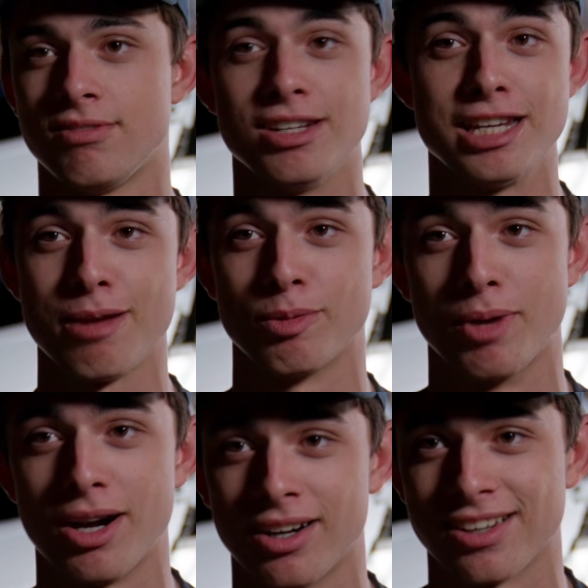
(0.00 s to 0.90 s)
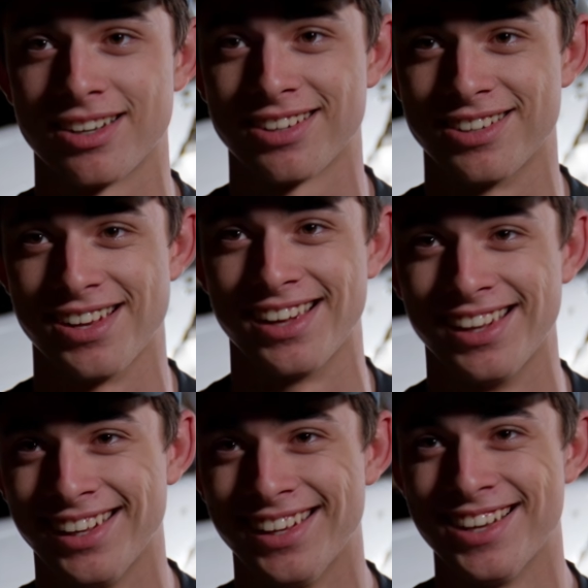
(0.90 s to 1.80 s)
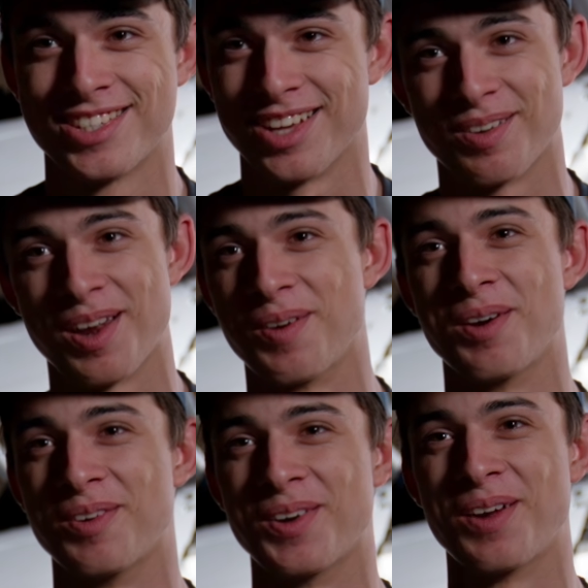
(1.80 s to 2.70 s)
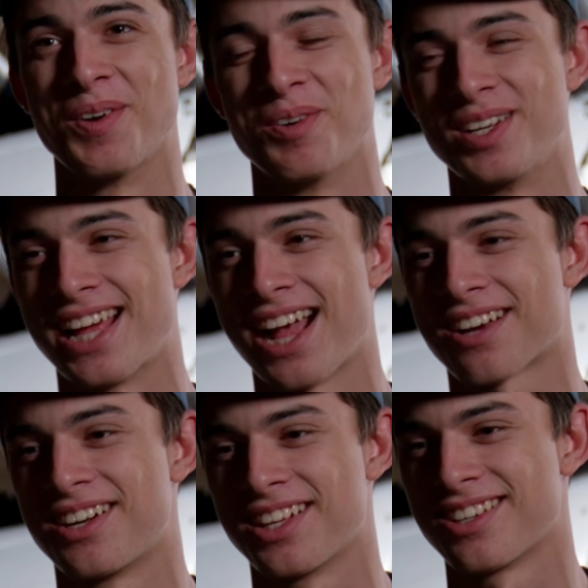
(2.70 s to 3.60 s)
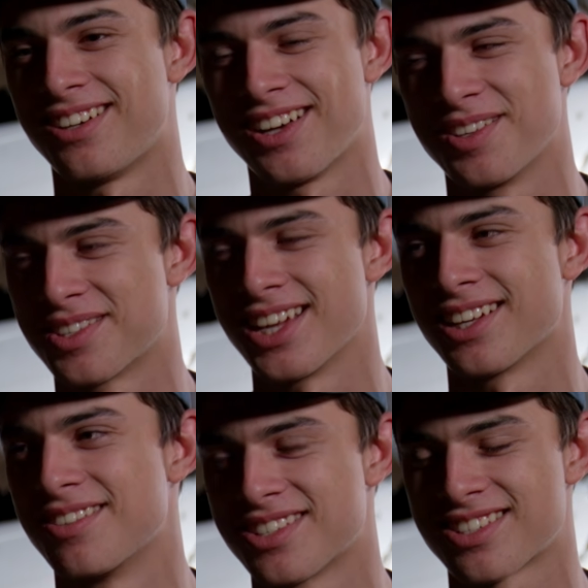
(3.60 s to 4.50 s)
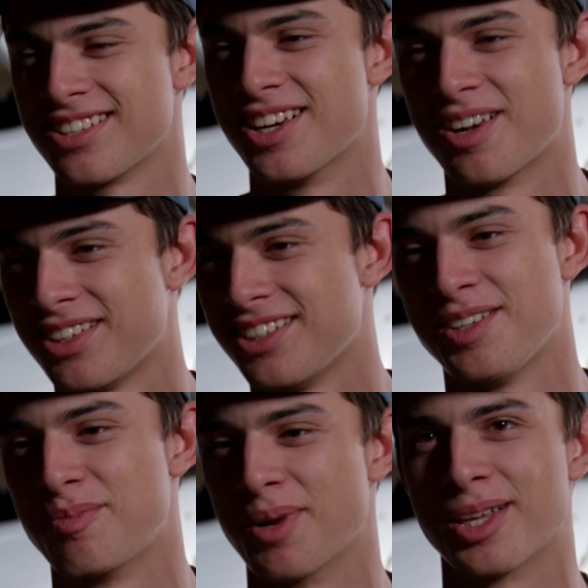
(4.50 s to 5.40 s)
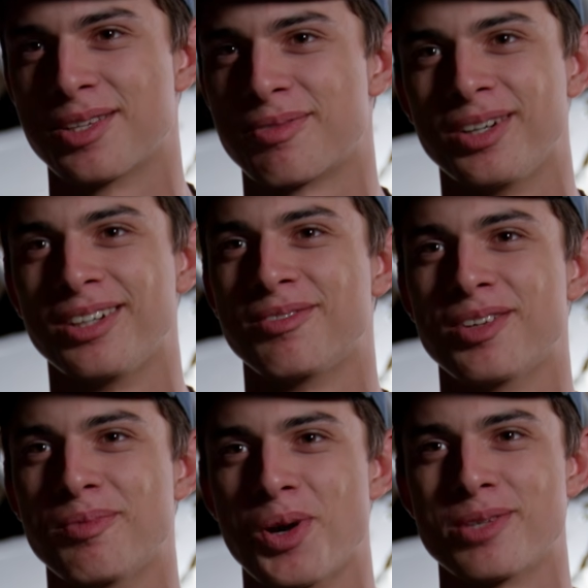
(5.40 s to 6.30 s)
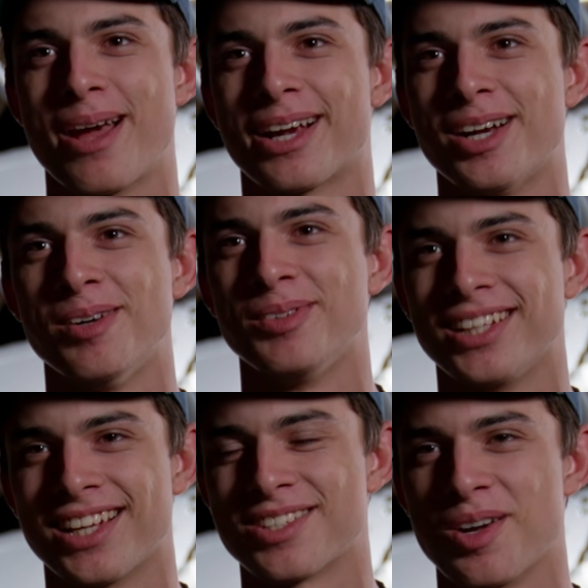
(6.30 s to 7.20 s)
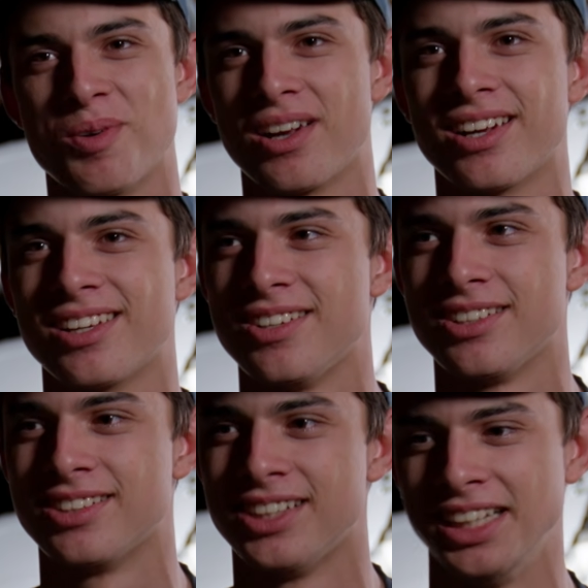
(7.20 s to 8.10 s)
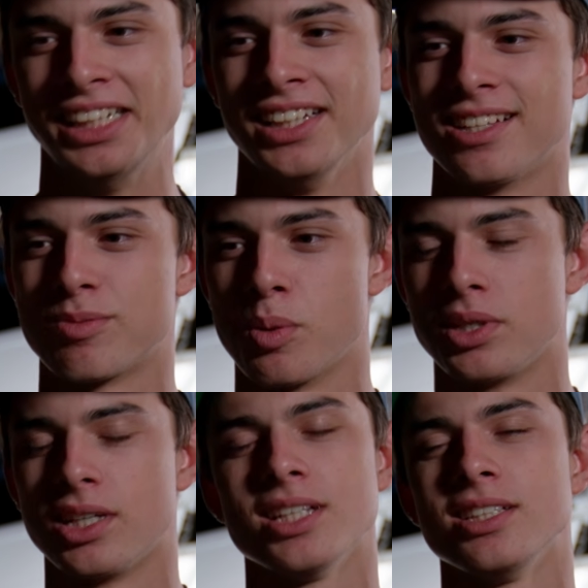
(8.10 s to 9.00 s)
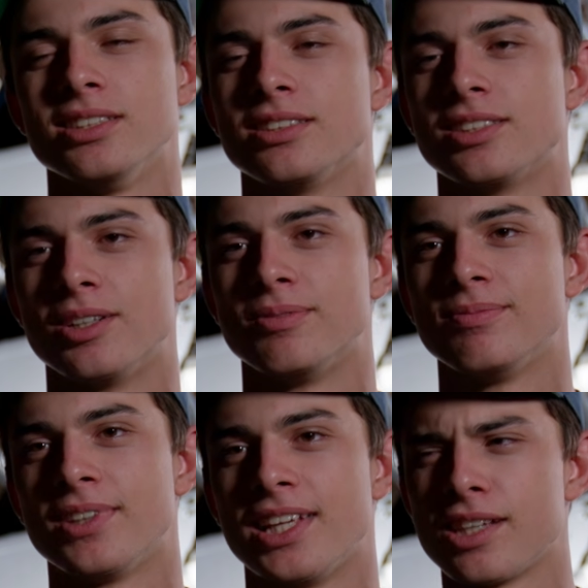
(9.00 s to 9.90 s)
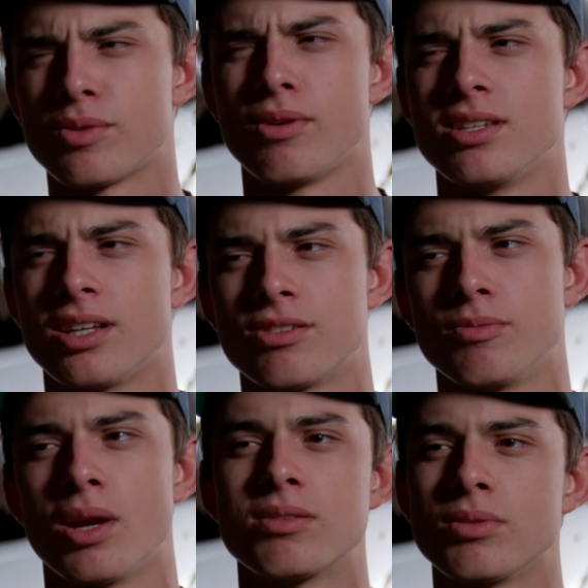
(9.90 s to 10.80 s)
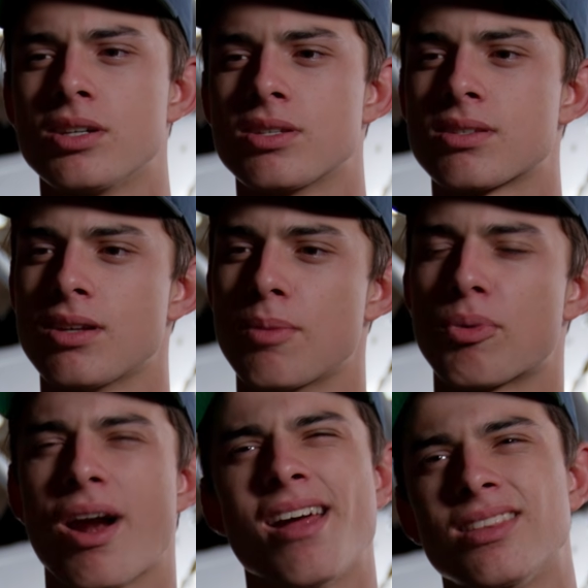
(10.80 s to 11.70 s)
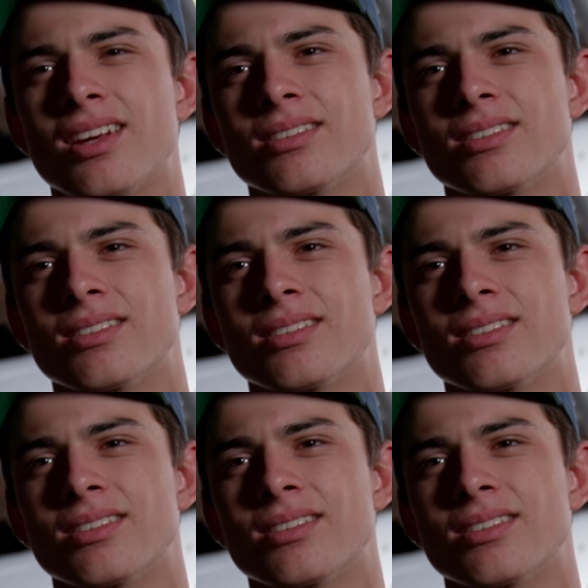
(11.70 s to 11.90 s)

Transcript: Team America. Duh. So like when I went over to Dakar, that's all I was thinking was just, you know, bring this for the boys back home, and that's all I wanted to do, and that's what we did. So I think that's what racing is for me. It's really just a pride thing.